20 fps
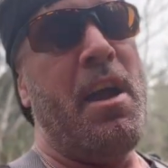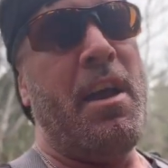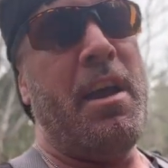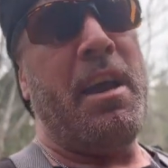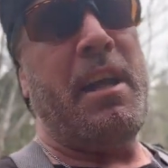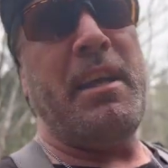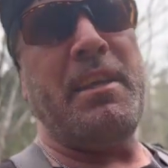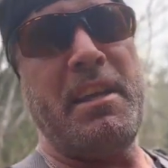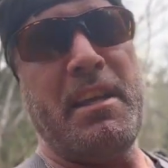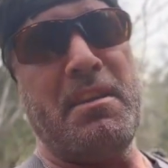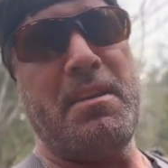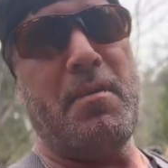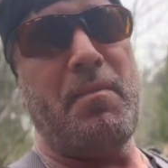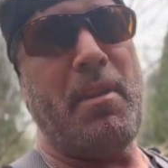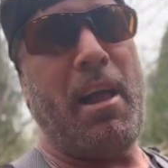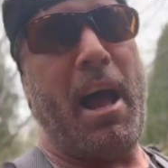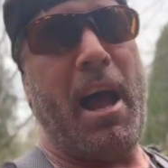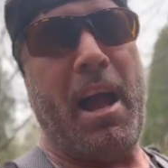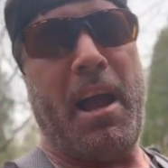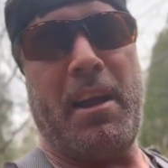He thinks I'm
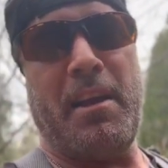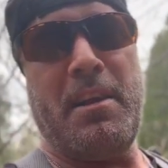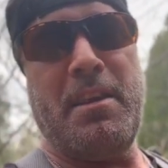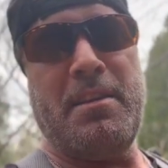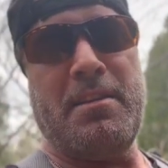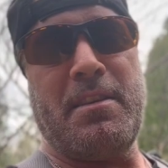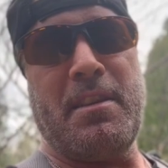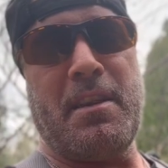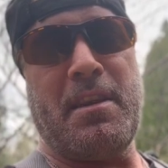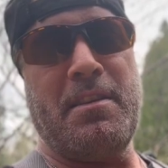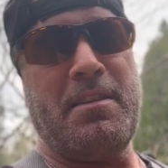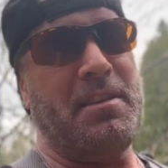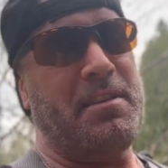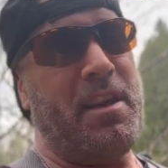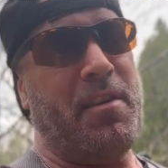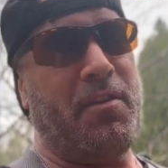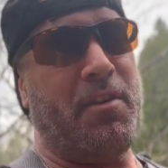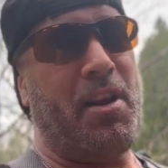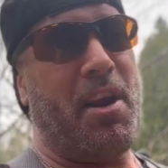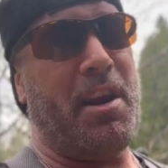lying. He's because he's
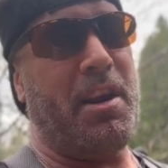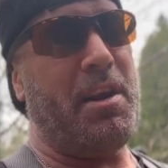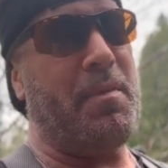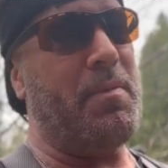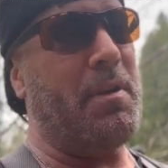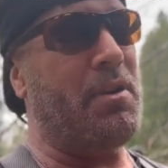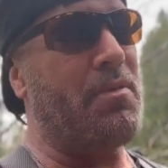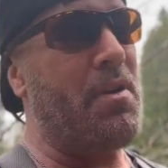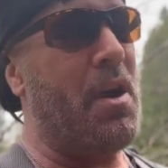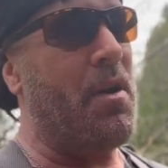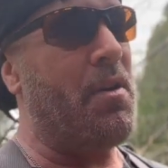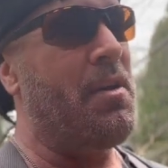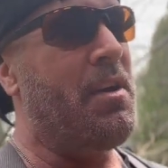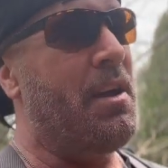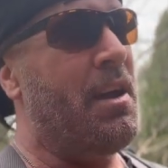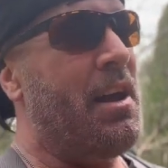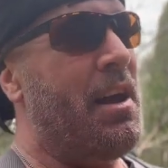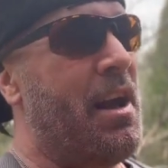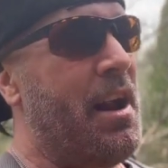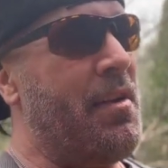never caught any big trout.
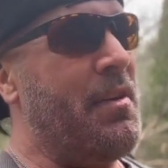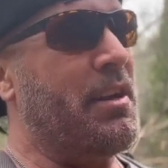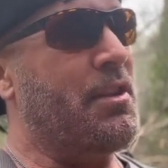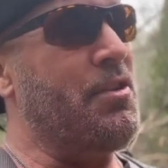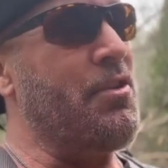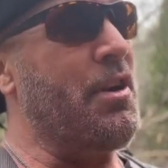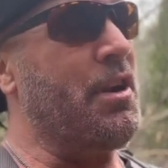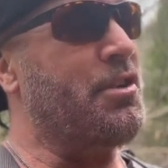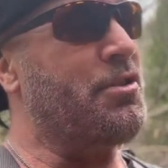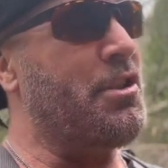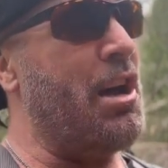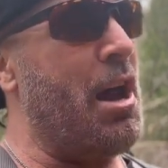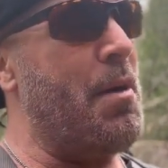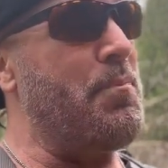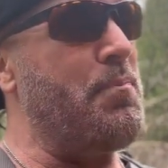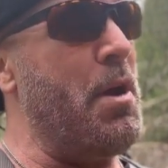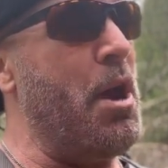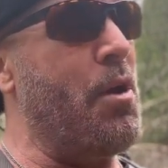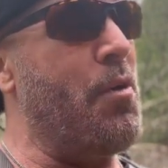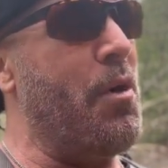I'm like, dude, I just got a
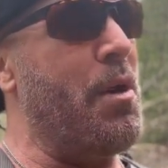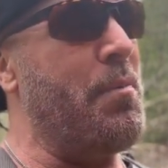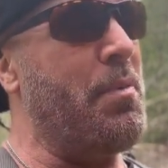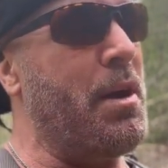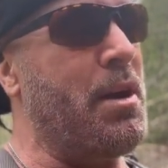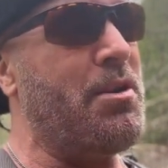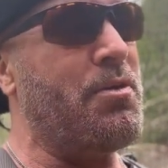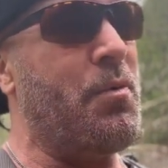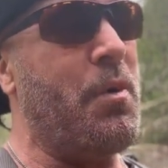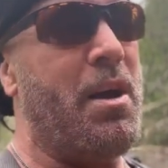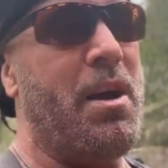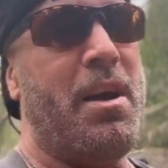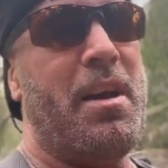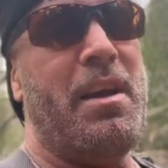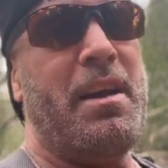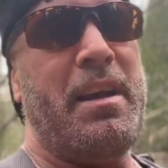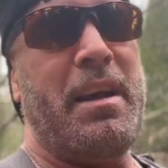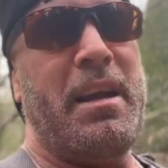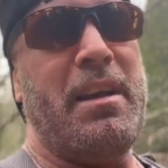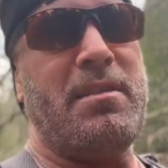big one, big. He's aware.
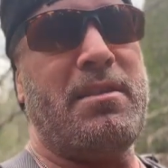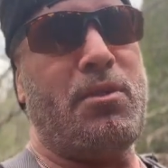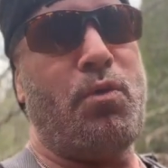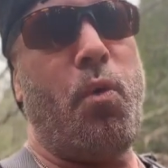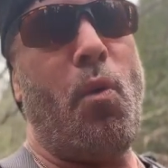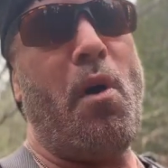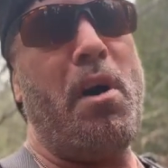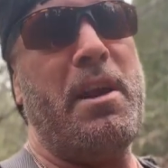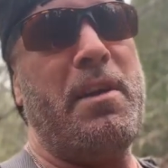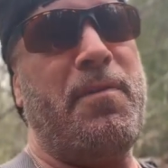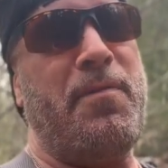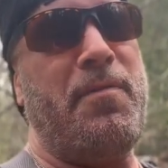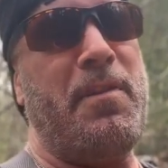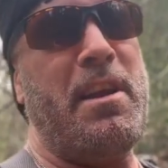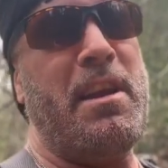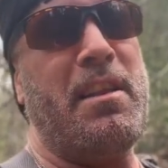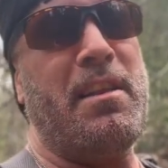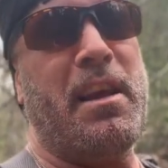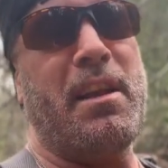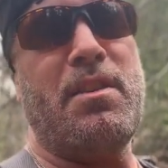He's 20
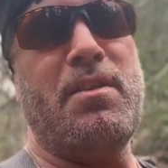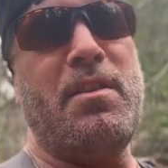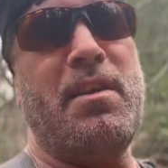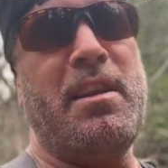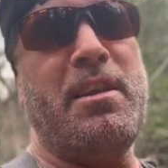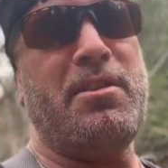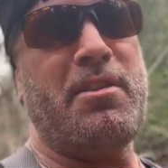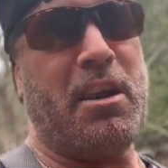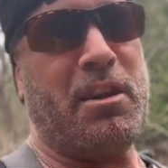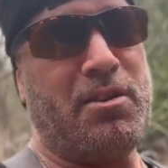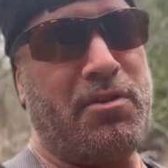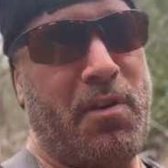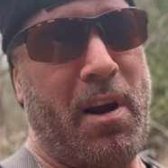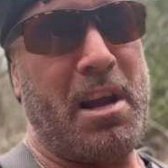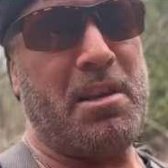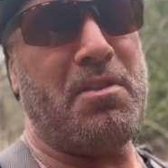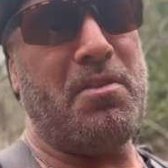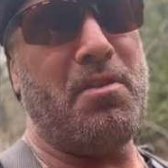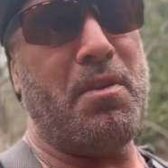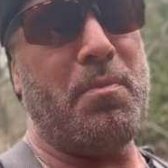feet, like he starts
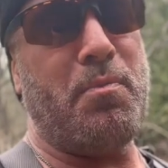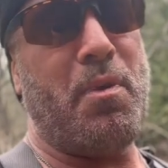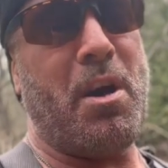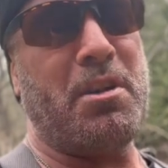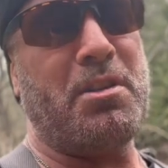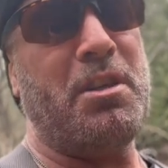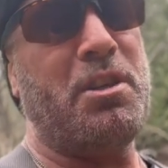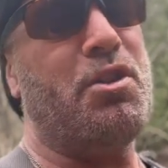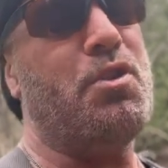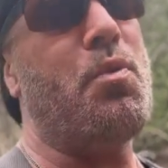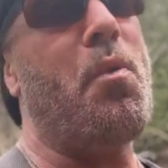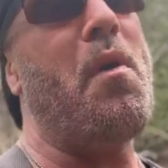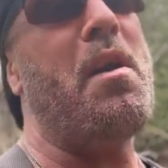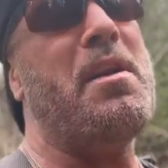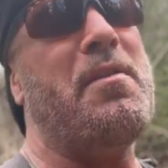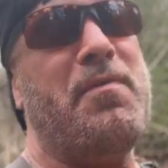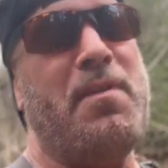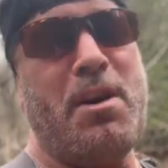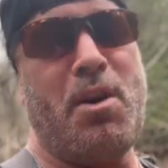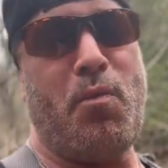crashing through the brush. He's 20
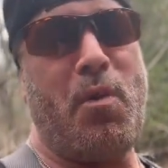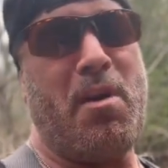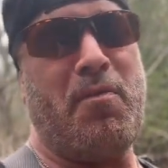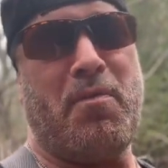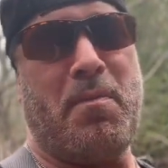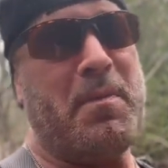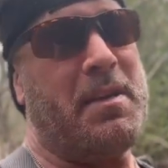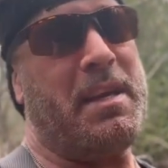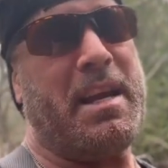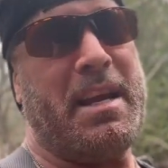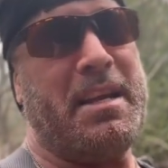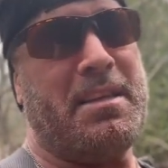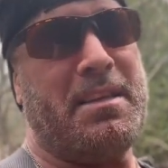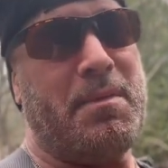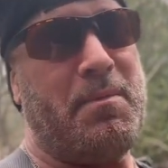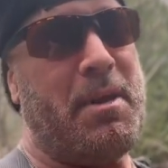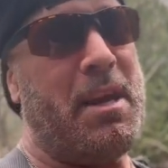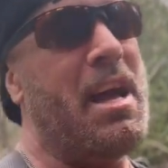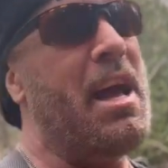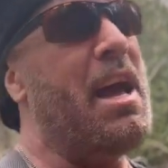feet away from me. can't see me.